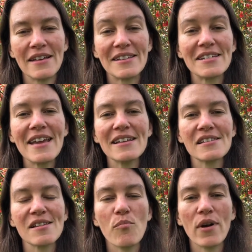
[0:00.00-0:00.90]
It's taken
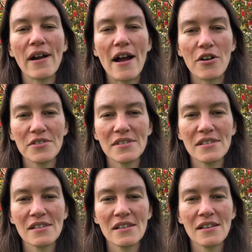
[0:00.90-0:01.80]
somewhere
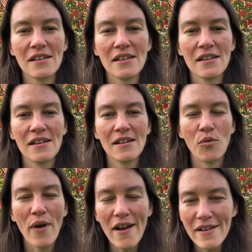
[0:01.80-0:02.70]
else.
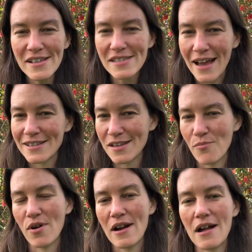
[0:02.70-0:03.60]
Where is that
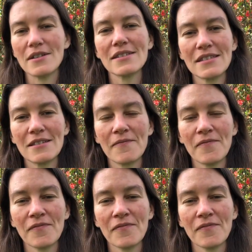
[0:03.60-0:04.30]
somewhere else?